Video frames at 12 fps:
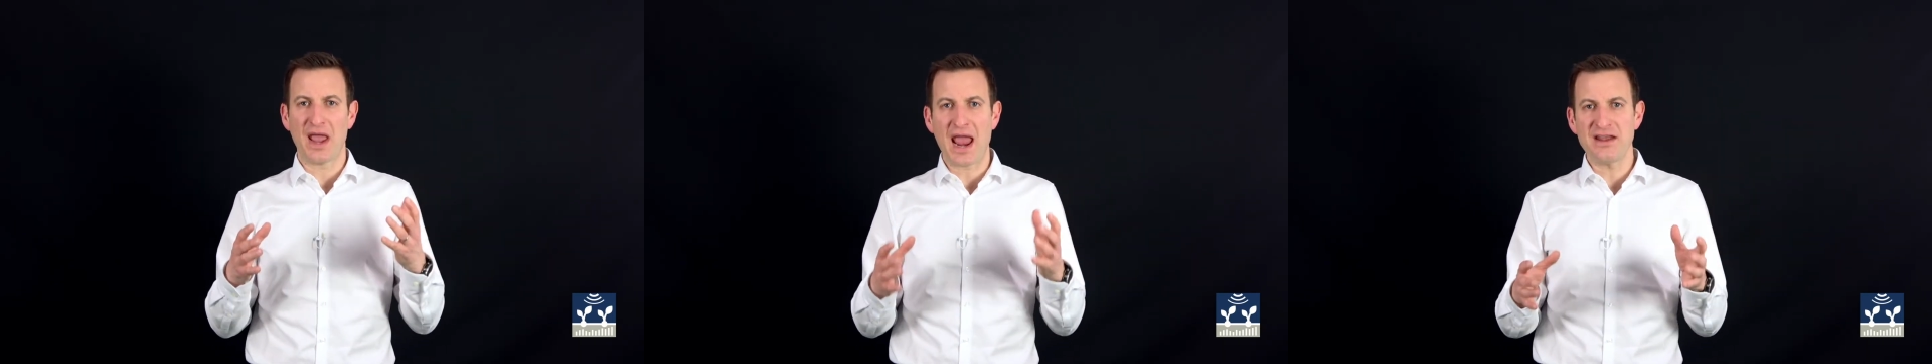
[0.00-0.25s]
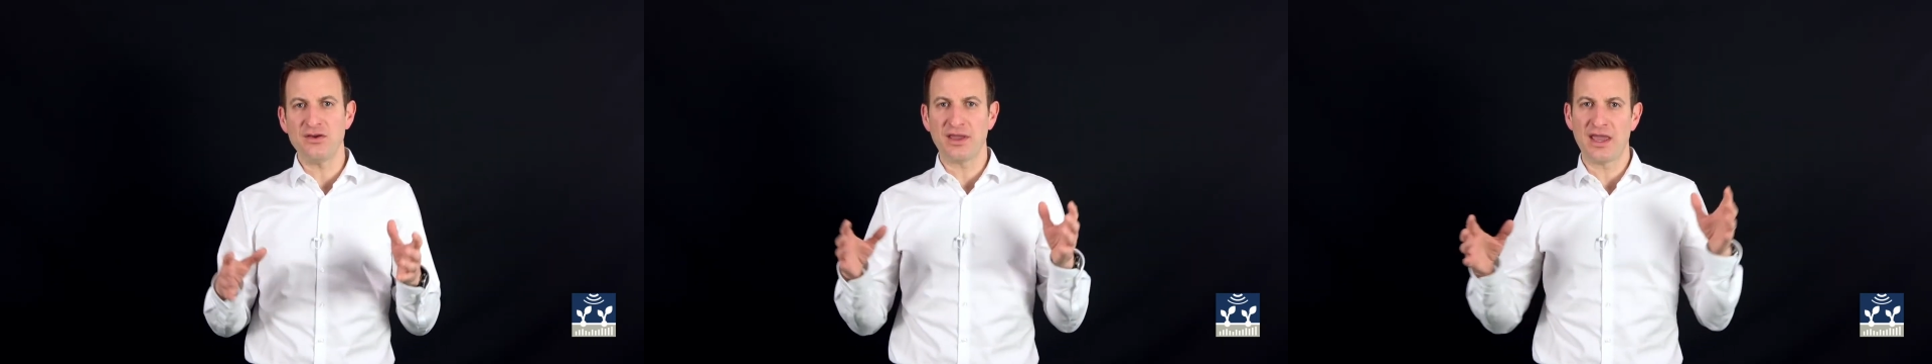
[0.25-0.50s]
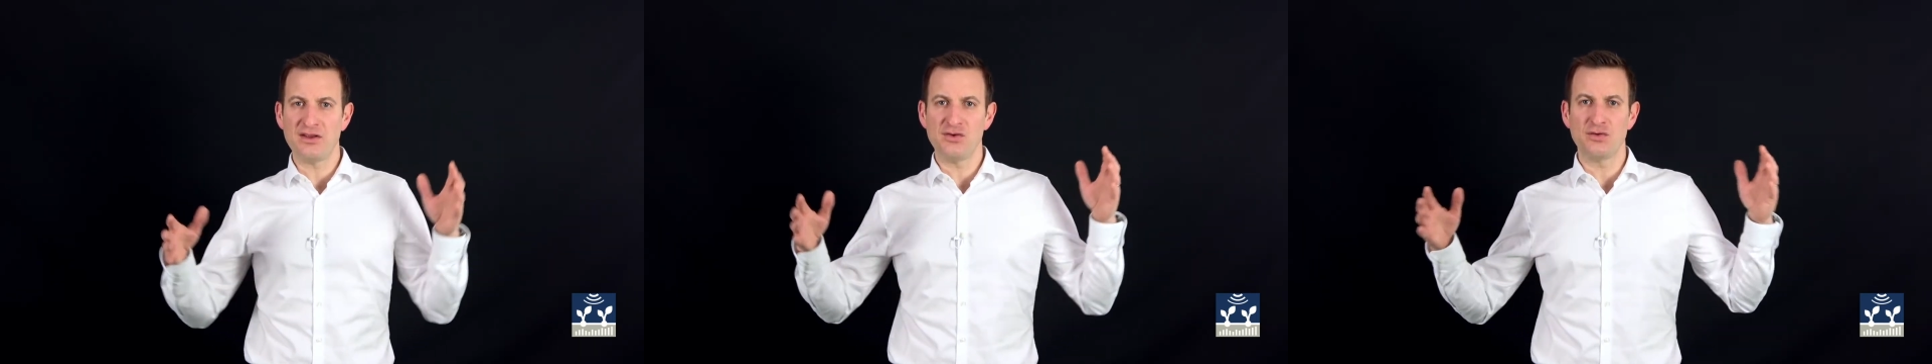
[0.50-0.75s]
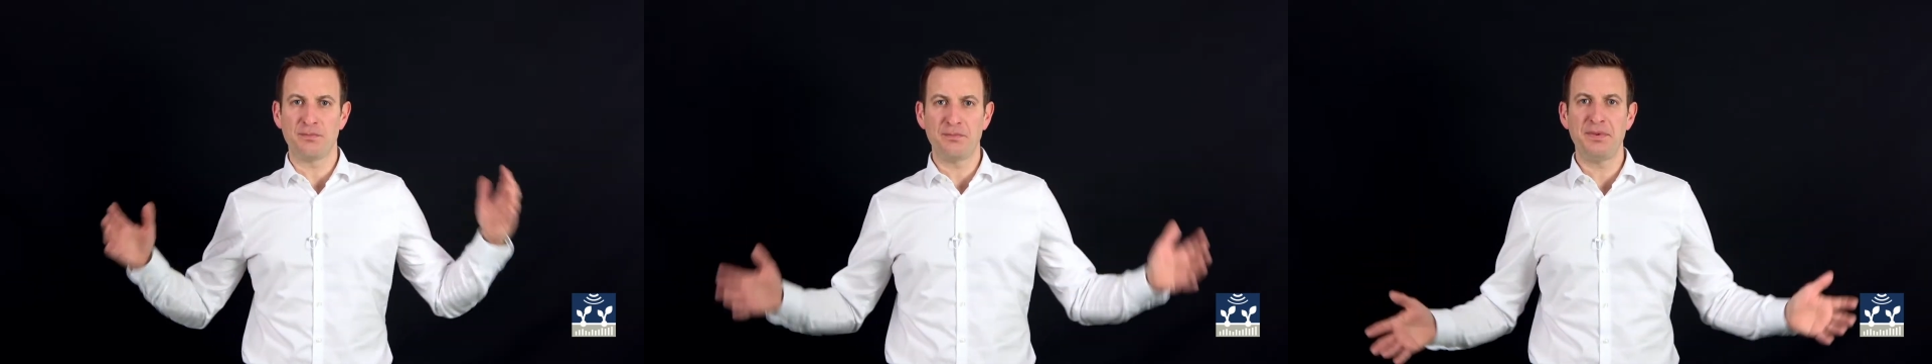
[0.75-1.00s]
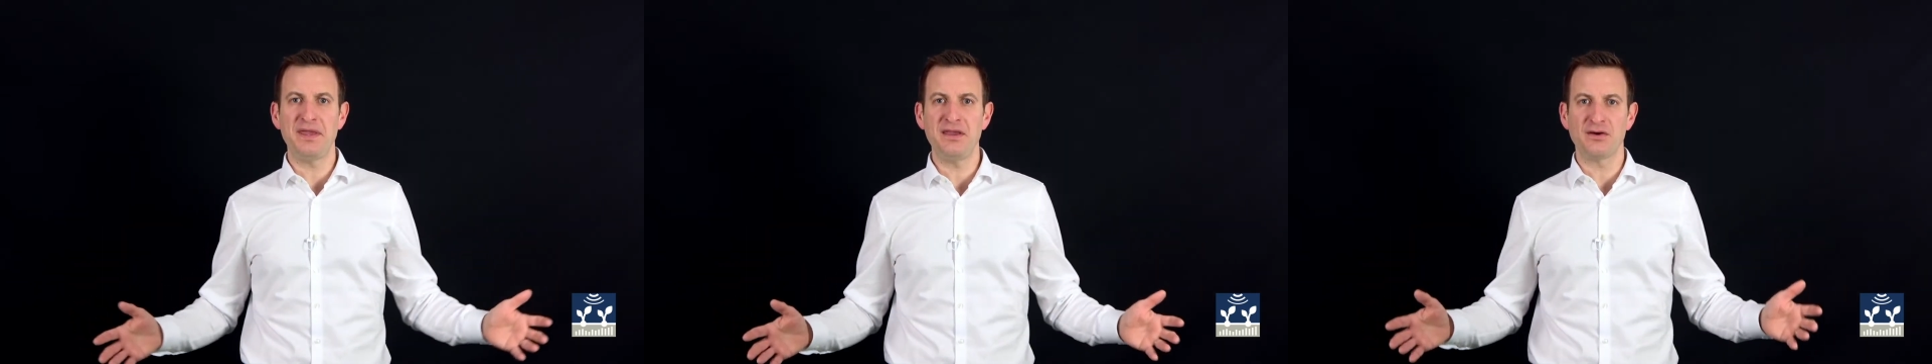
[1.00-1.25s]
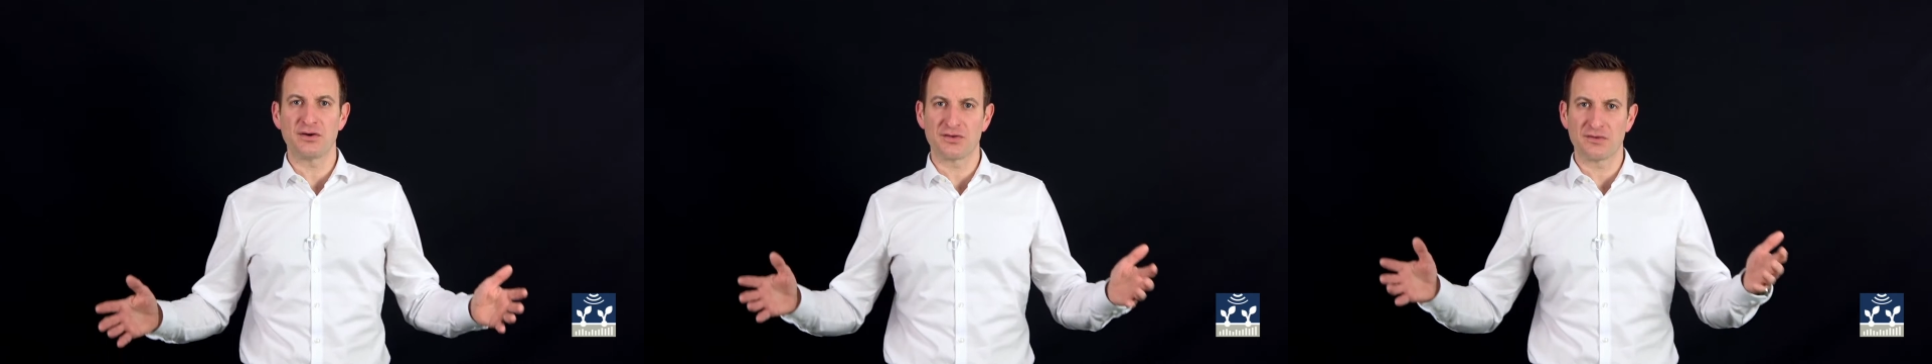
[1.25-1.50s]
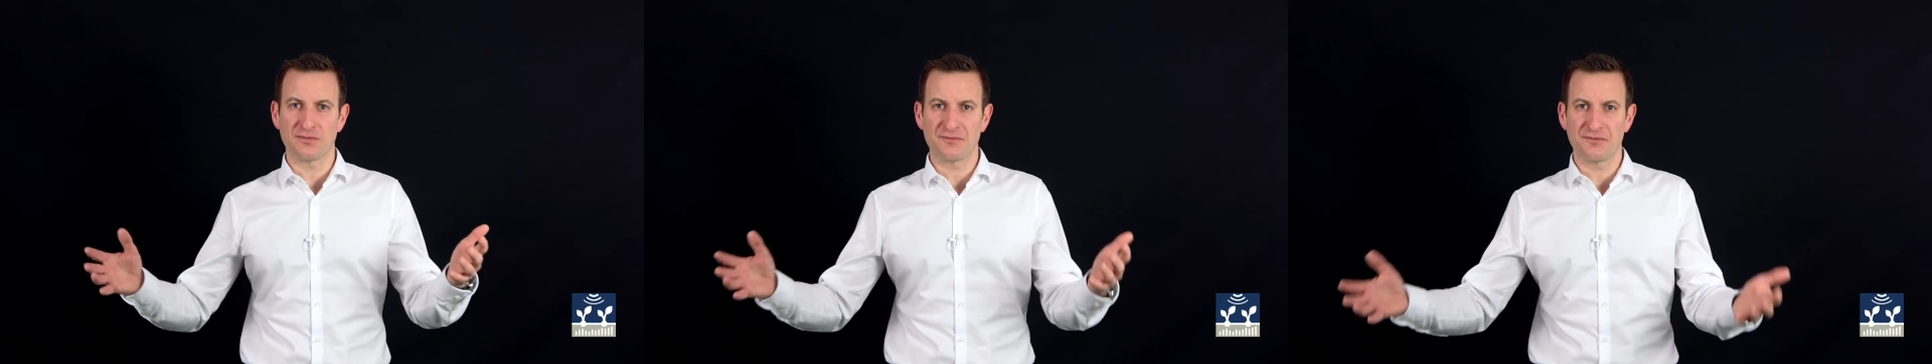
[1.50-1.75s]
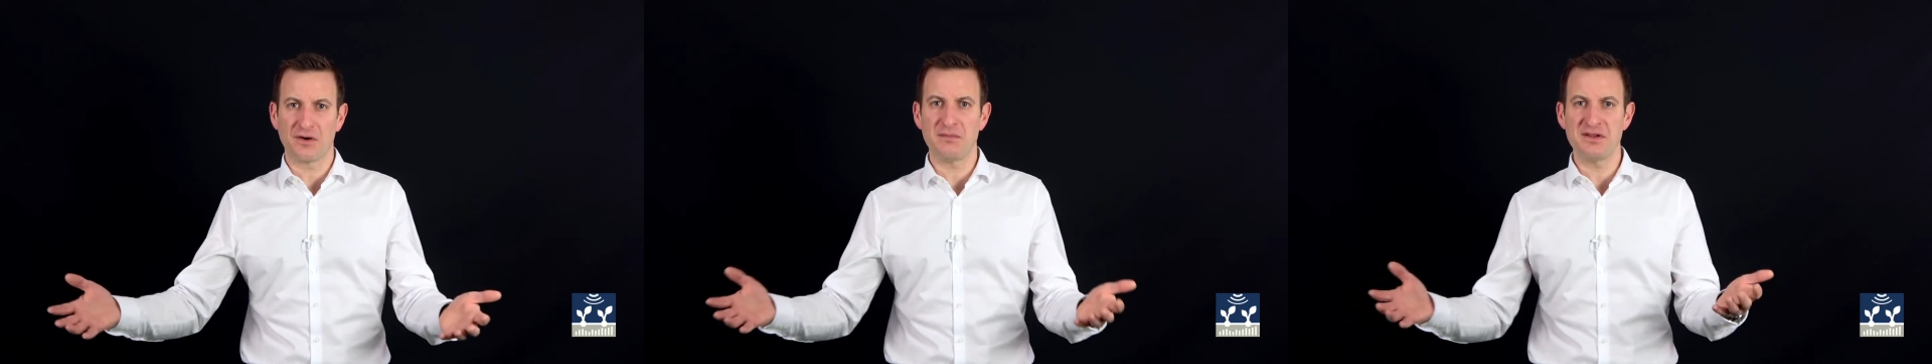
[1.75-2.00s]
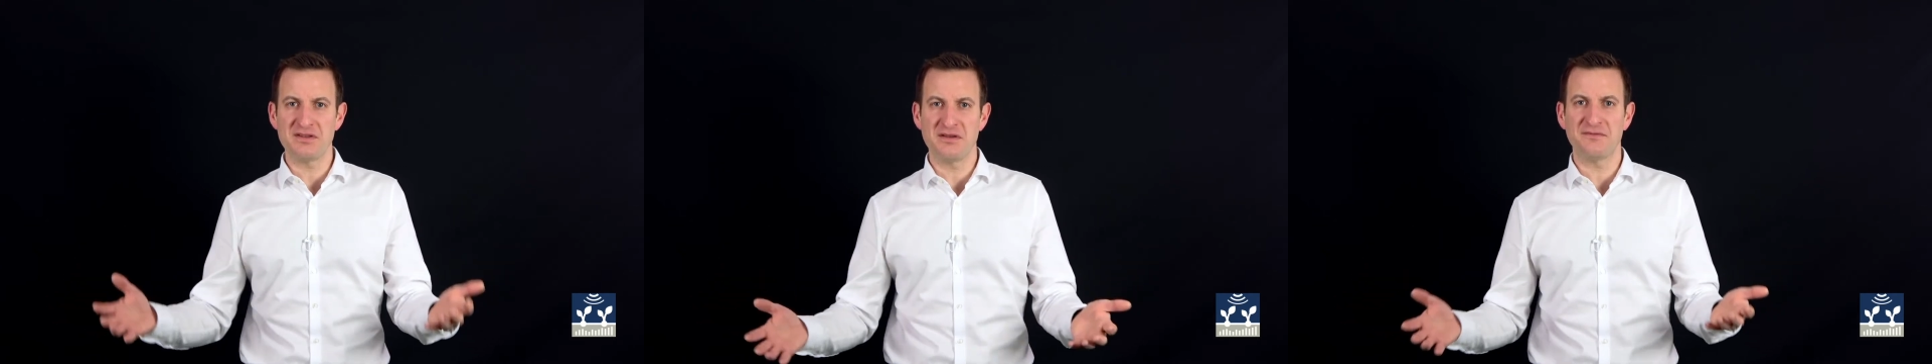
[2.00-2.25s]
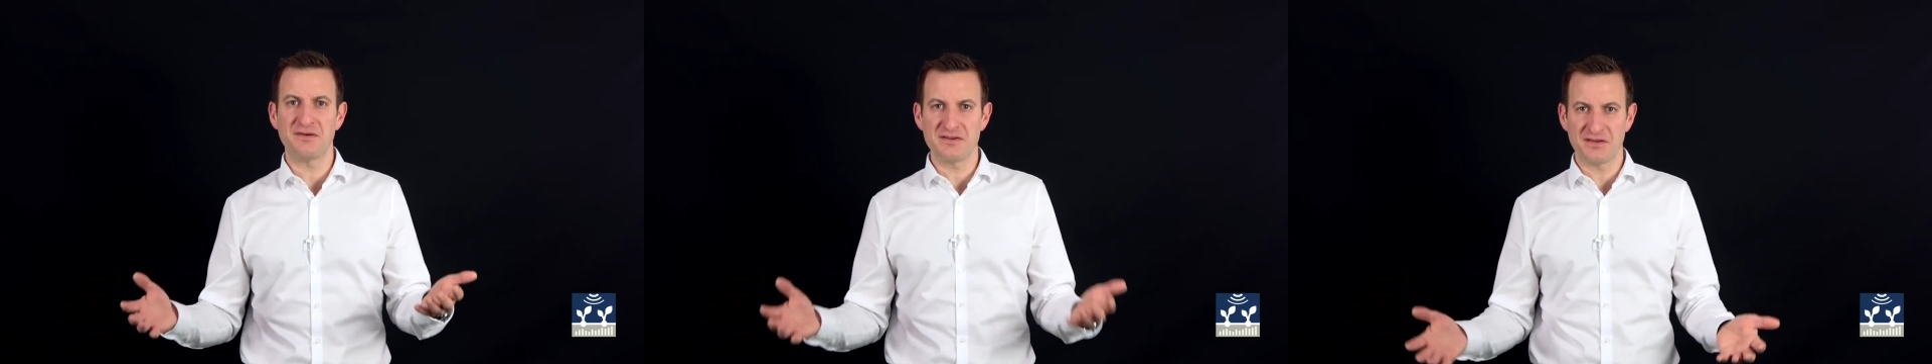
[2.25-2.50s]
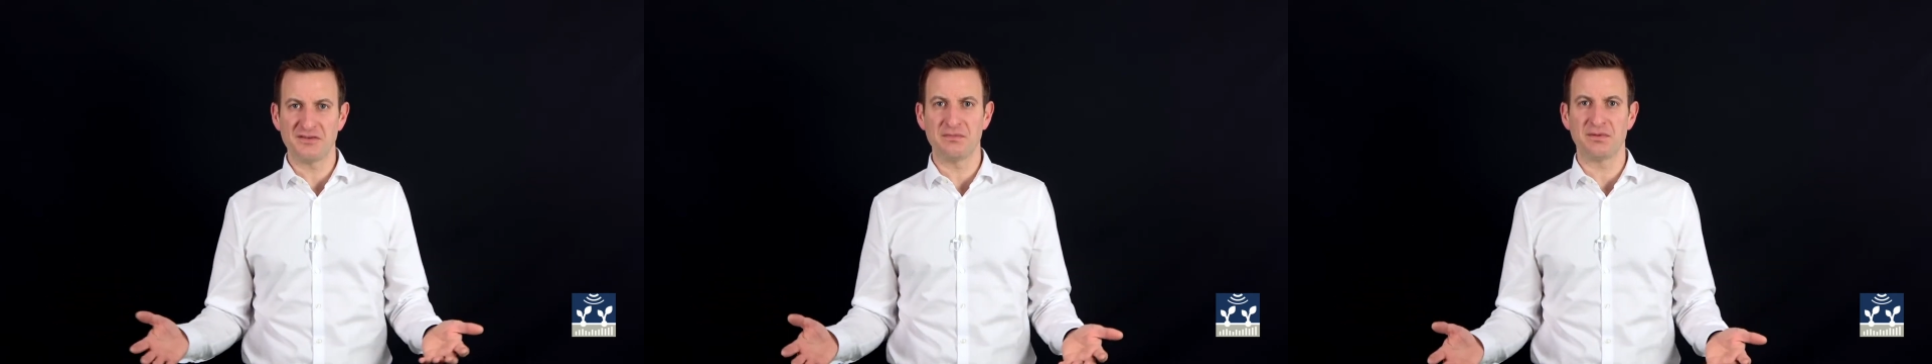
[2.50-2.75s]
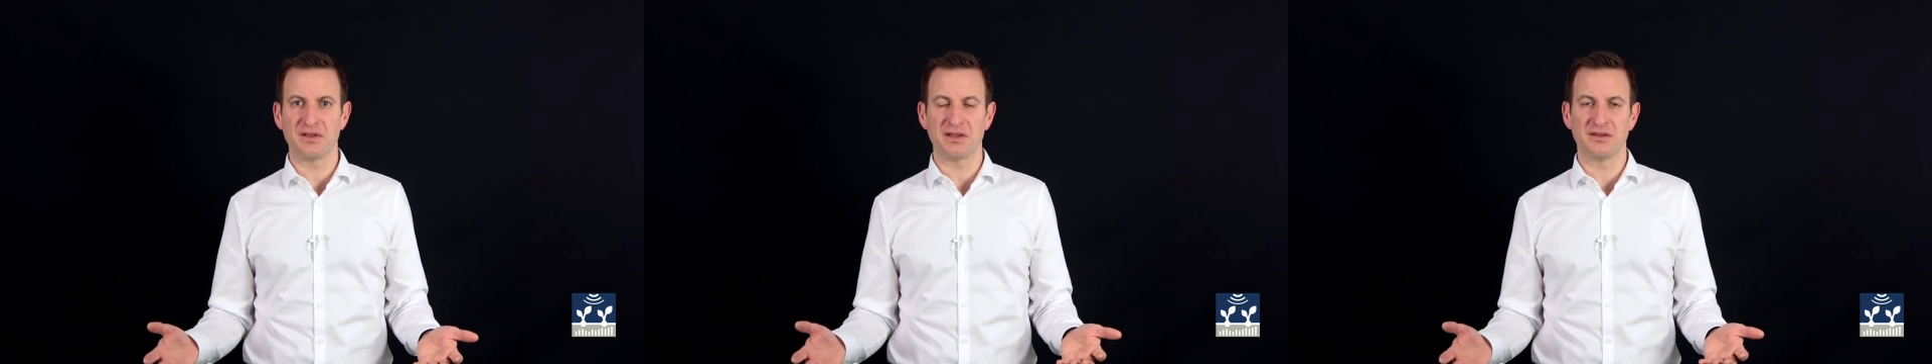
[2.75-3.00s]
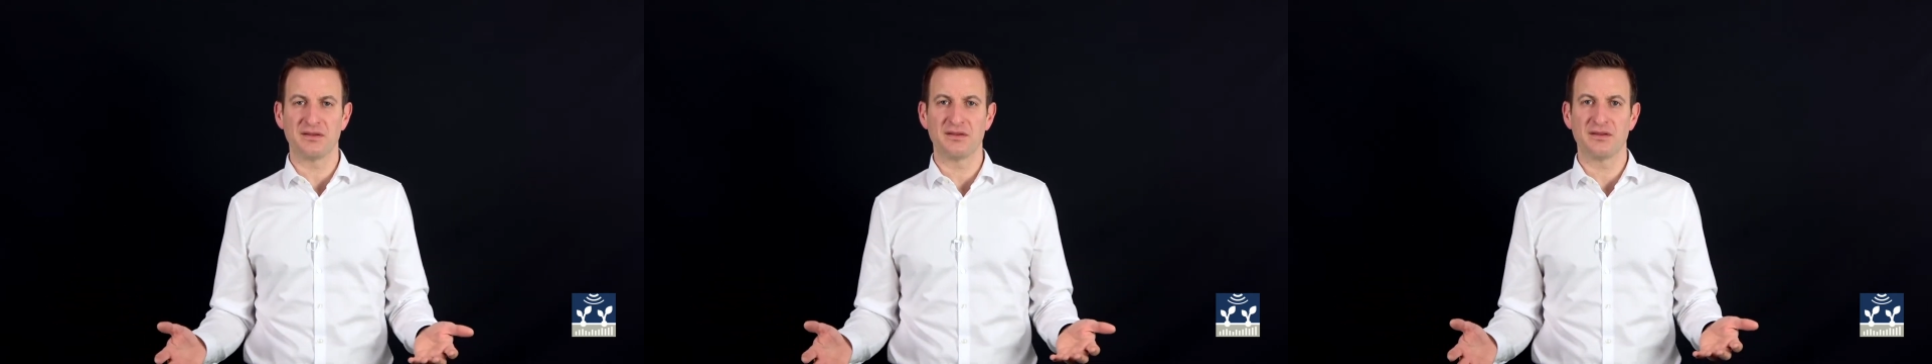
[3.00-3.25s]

educate your peers from a different discipline